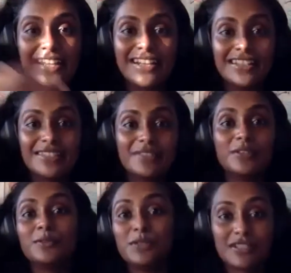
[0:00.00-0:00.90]
and it's
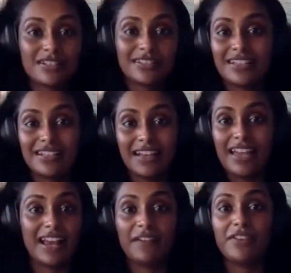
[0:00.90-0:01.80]
used
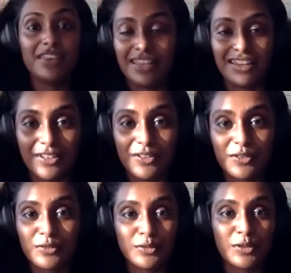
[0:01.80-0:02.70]
in everything, you
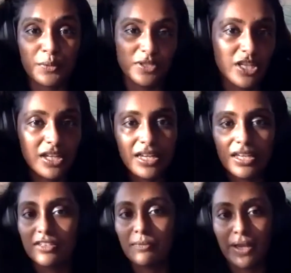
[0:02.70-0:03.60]
know, to cook with
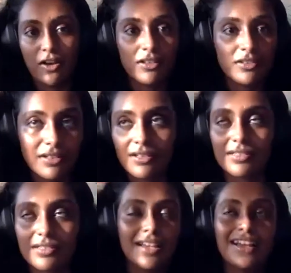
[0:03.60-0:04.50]
chicken, to make hot sauce.